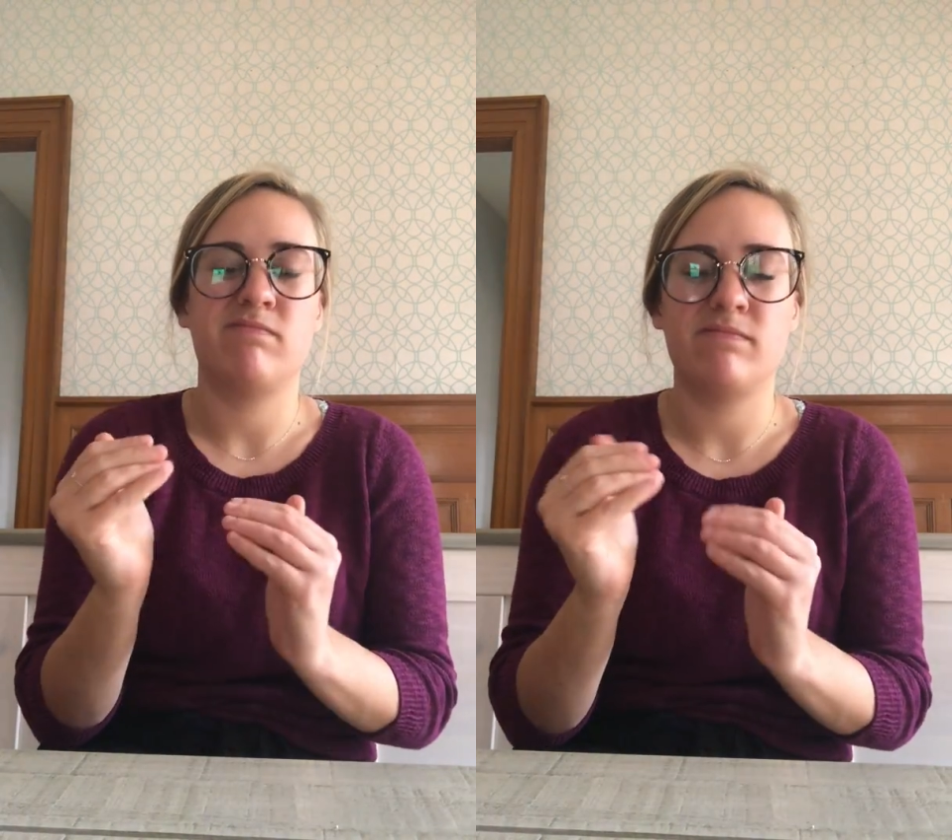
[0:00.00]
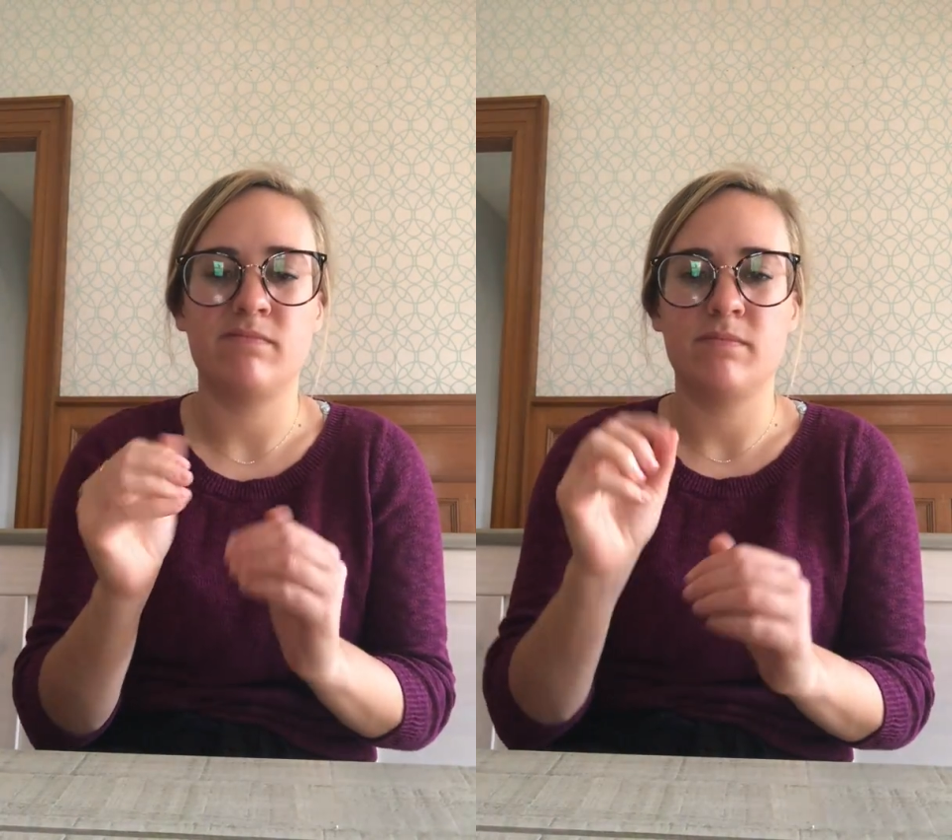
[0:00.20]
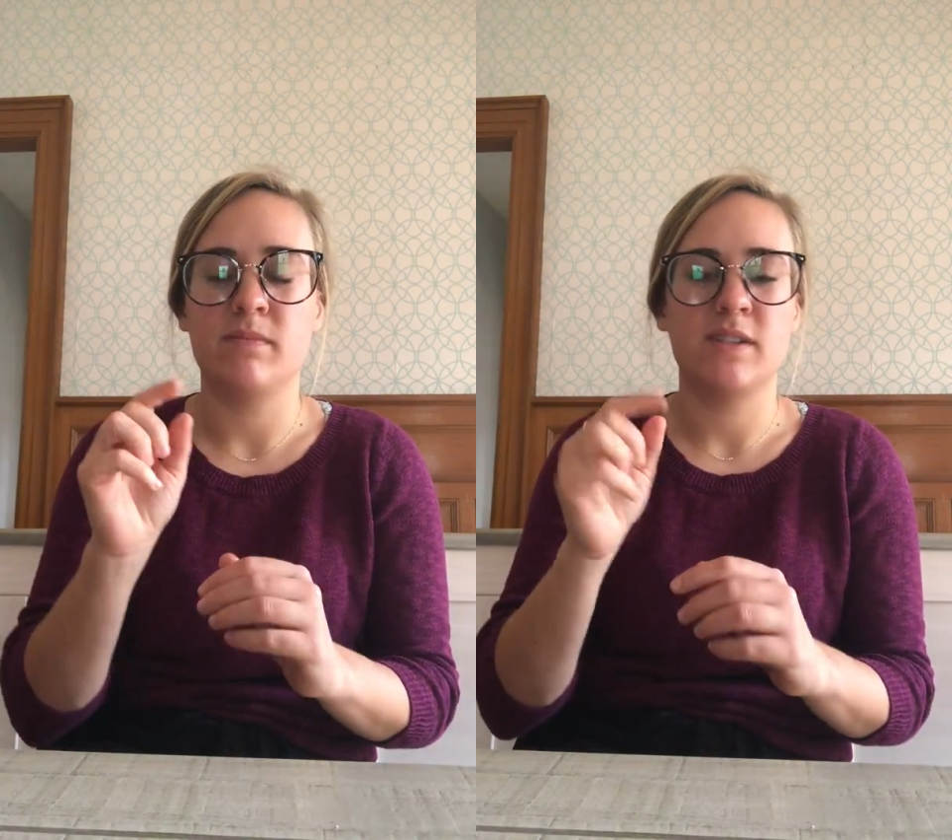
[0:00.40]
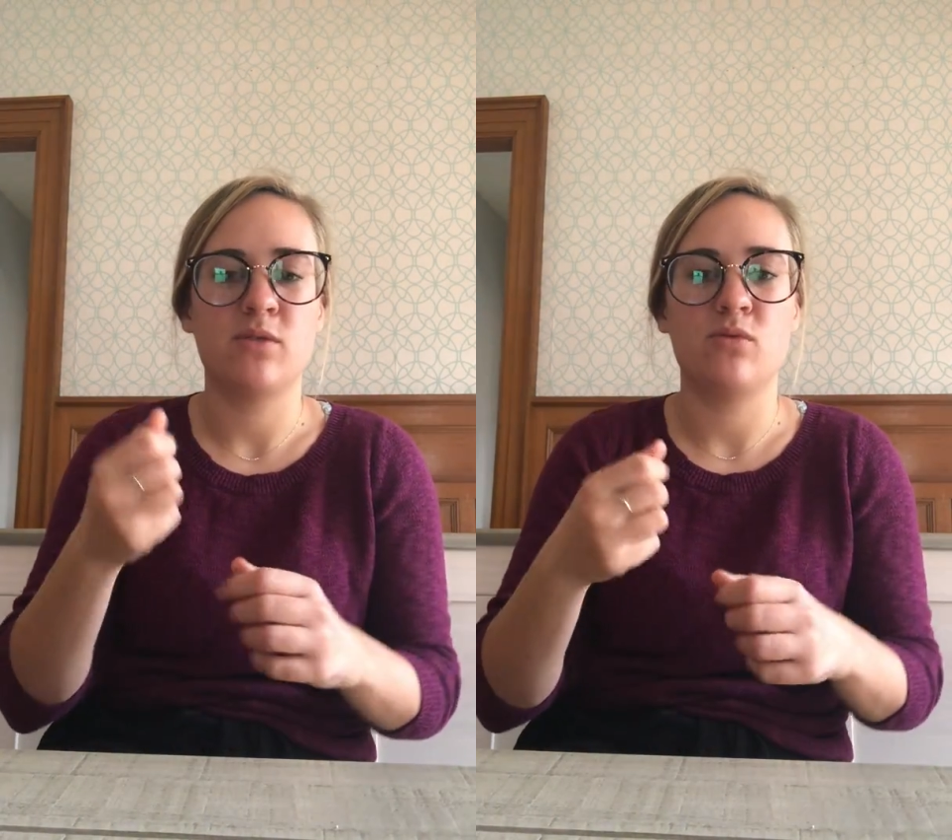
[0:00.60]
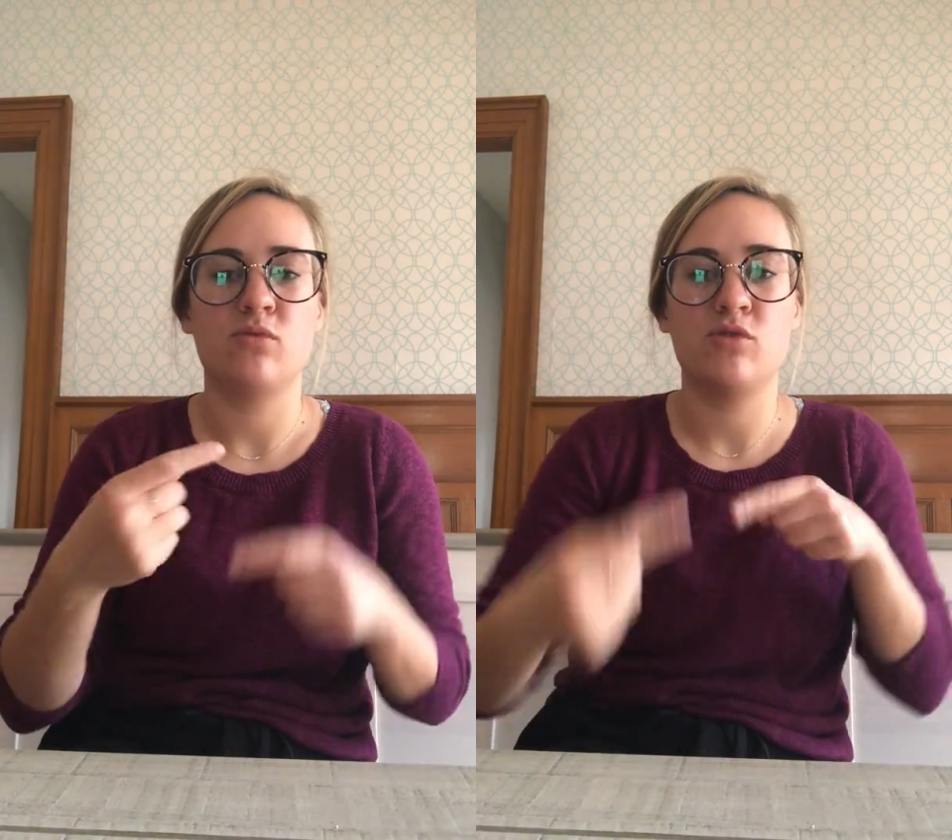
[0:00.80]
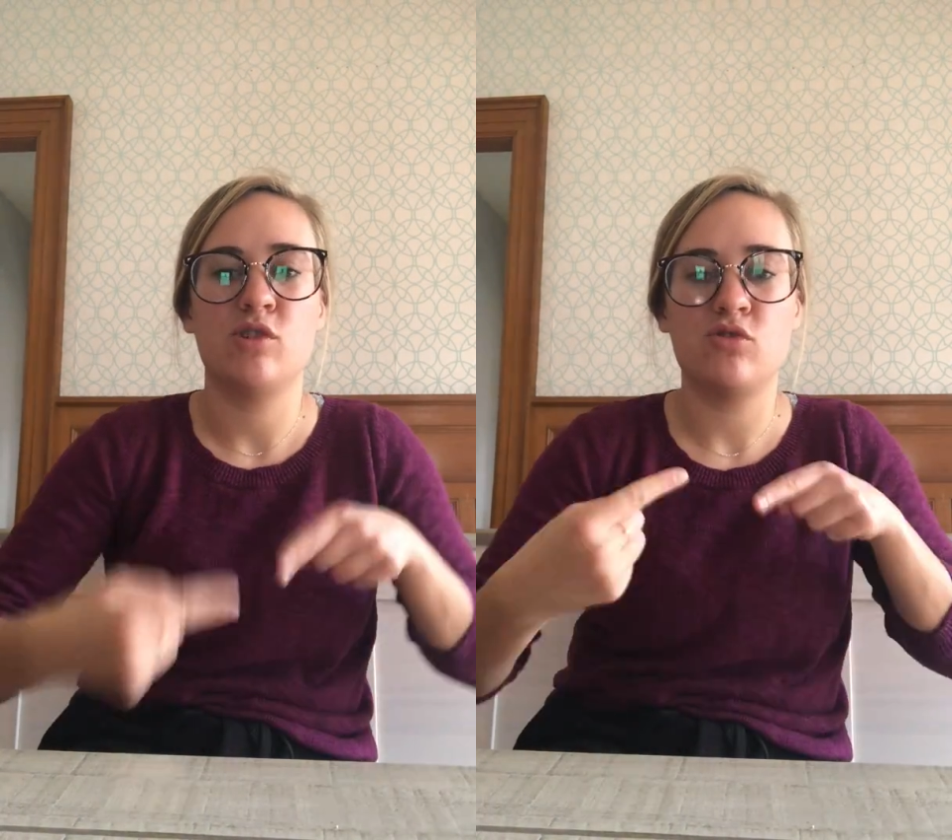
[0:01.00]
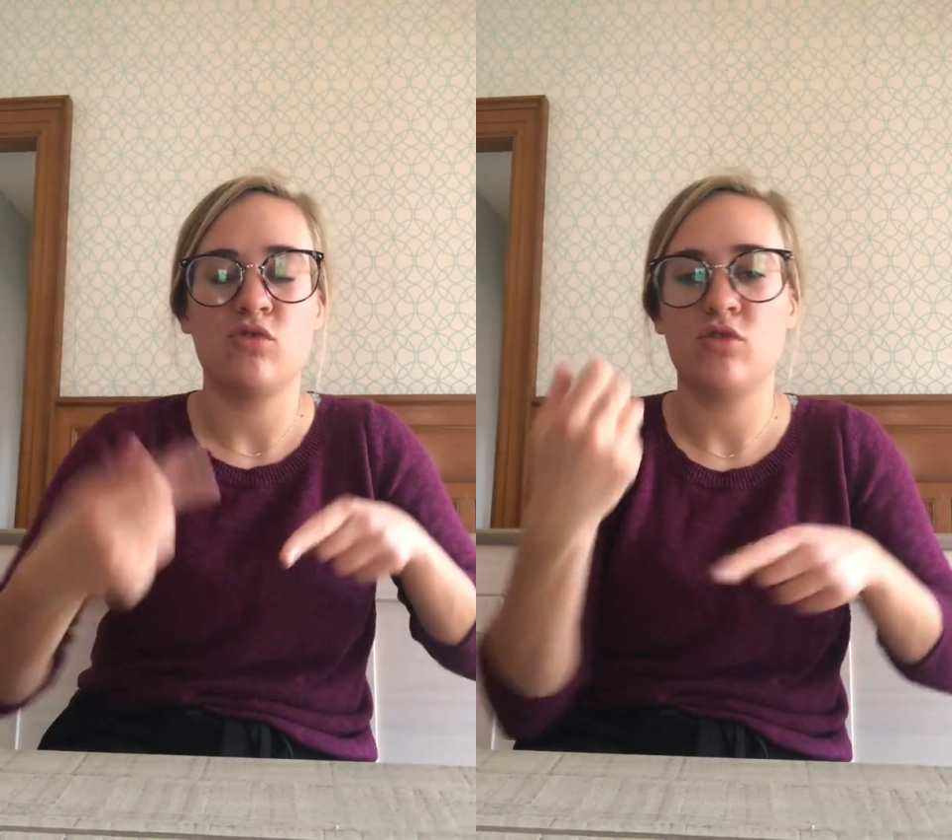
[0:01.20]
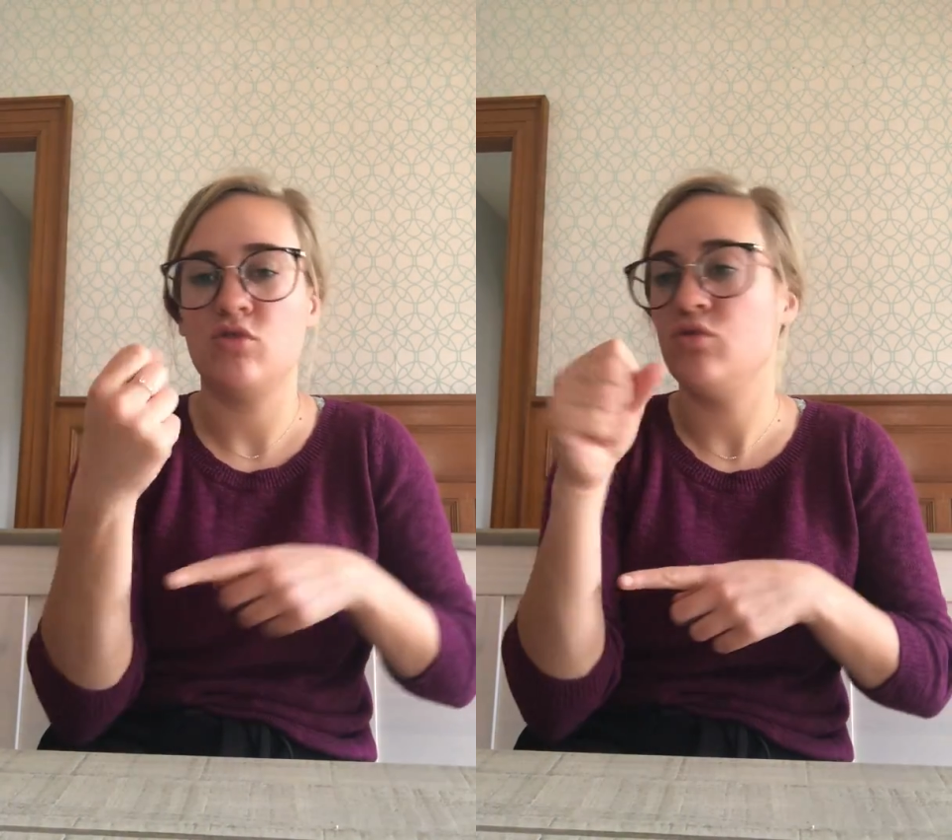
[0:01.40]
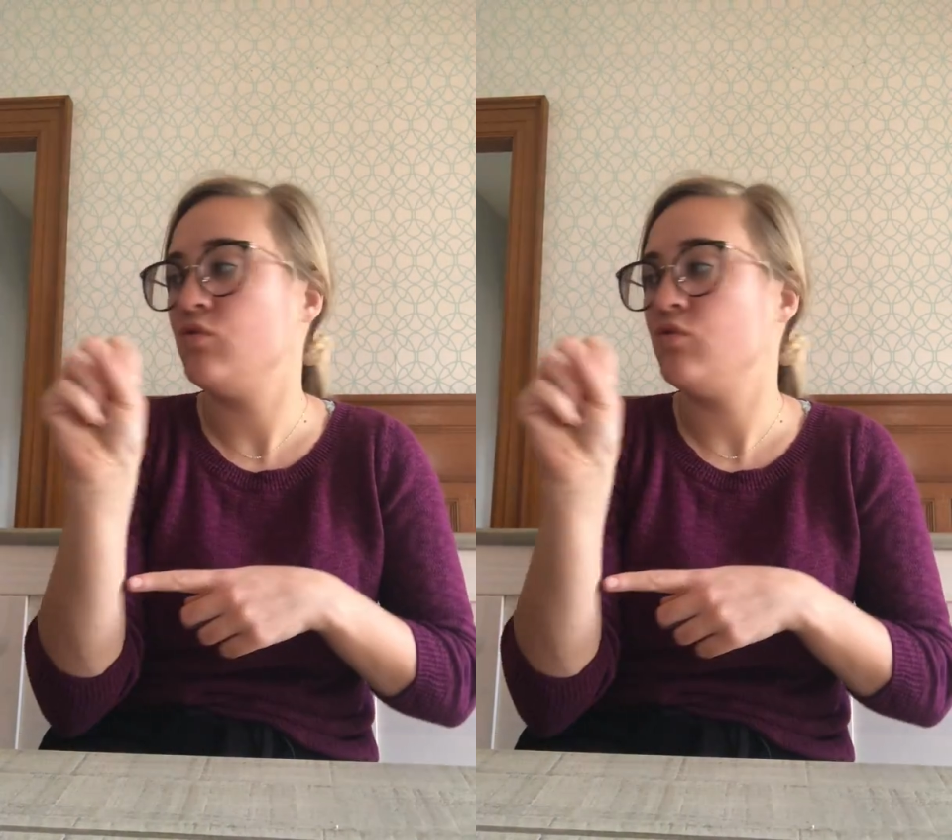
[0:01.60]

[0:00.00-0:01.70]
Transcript: if the baby is sleeping